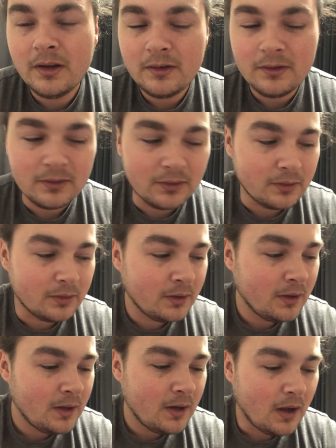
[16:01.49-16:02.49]
So
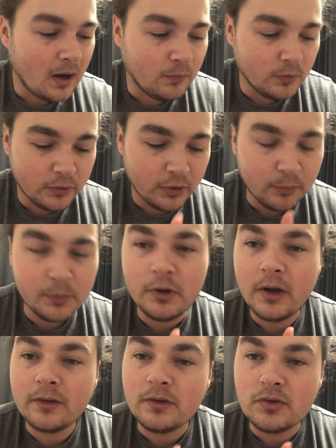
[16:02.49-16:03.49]
I really hope you
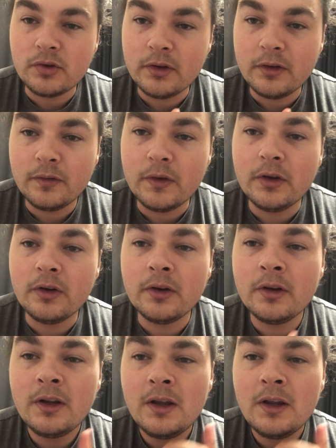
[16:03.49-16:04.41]
guys enjoyed this video,